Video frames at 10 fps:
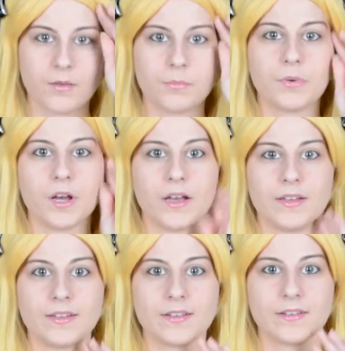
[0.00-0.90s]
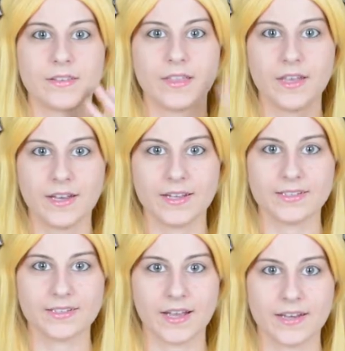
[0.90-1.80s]
But then I
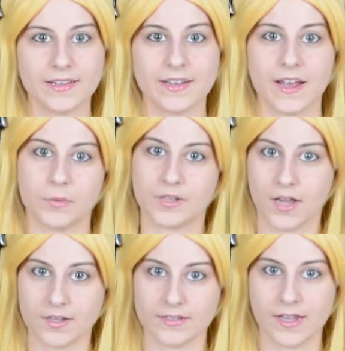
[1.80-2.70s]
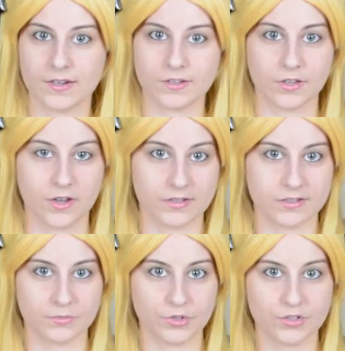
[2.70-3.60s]
decided that I would contact the
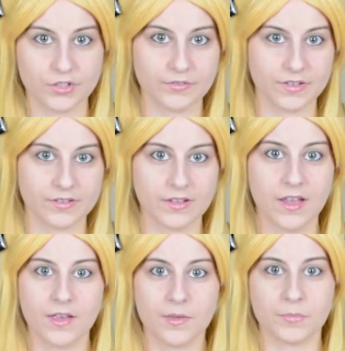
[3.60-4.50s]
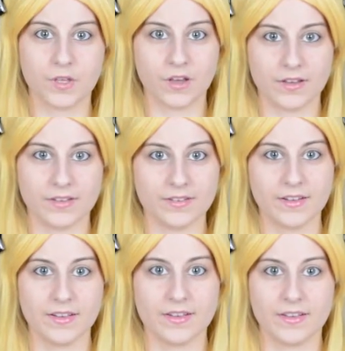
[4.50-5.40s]
customer service because
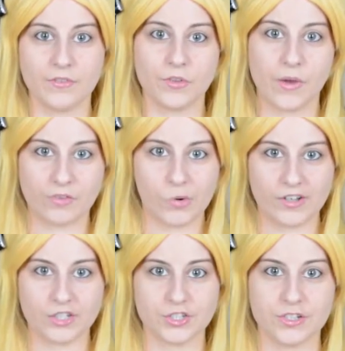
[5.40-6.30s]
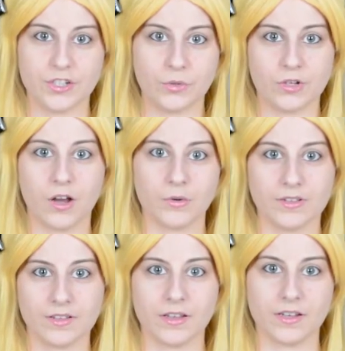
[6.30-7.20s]
if you have a question, you can
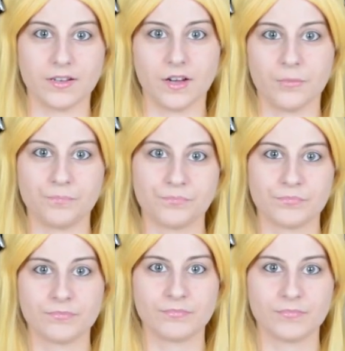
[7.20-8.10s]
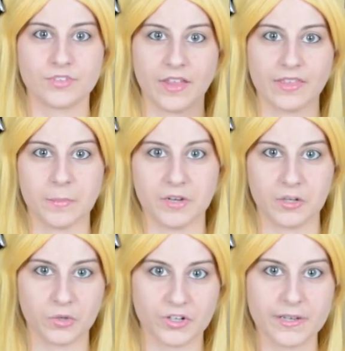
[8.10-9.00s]
always like, you know, send them an
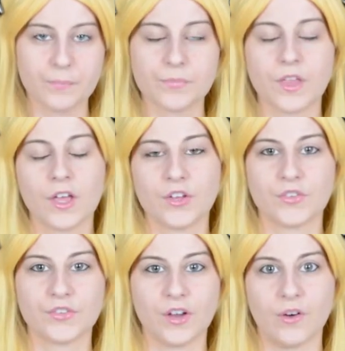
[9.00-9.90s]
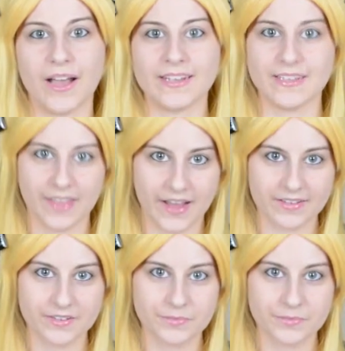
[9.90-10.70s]
inquiry. So I did that.